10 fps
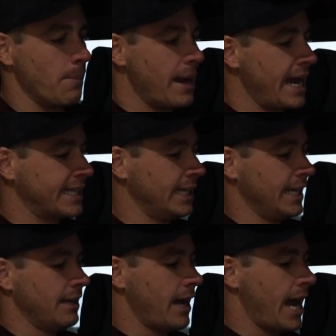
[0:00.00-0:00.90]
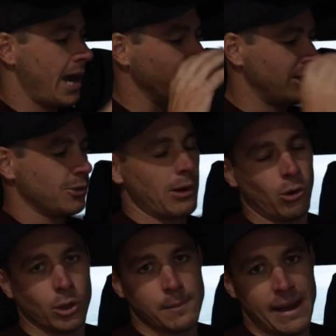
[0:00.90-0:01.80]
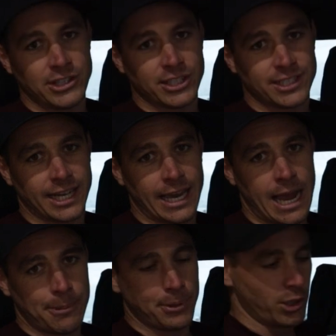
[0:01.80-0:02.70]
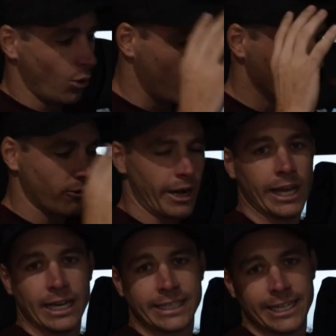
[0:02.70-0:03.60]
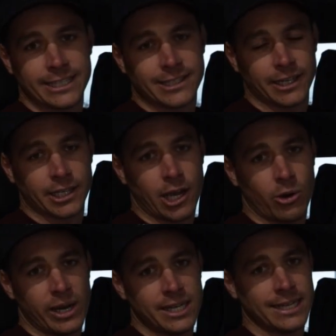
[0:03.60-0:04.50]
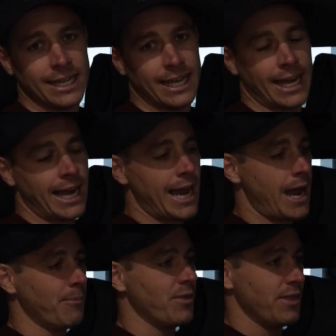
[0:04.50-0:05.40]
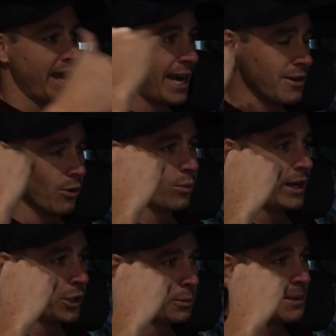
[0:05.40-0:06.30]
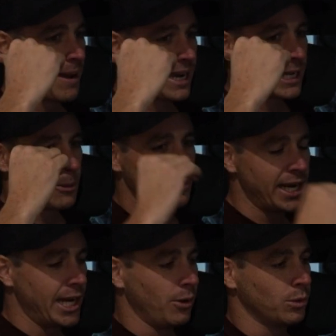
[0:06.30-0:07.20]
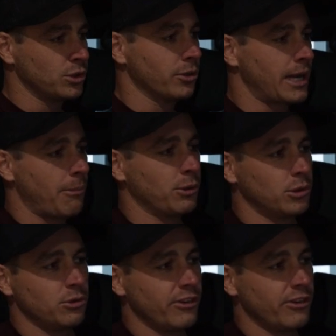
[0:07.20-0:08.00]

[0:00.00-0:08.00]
the back, which is where all the magic's going to happen. All the Red Arc gear is going to go in. Then it'll be back up here. We'll do a couple little